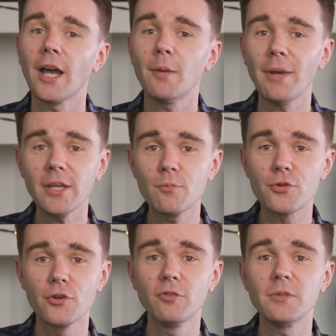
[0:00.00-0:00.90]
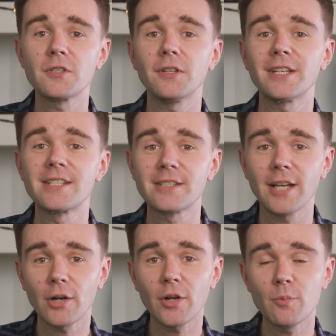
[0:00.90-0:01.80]
and make improvements that
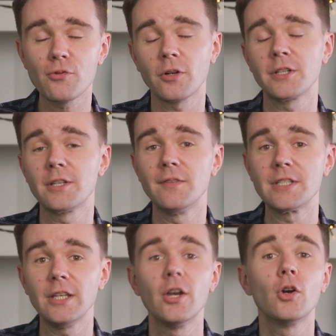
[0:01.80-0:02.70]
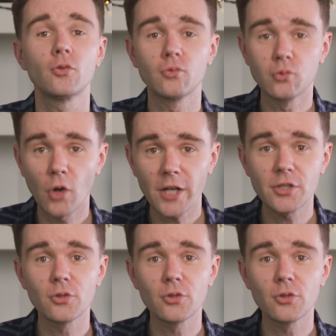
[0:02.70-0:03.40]
accelerate productivity right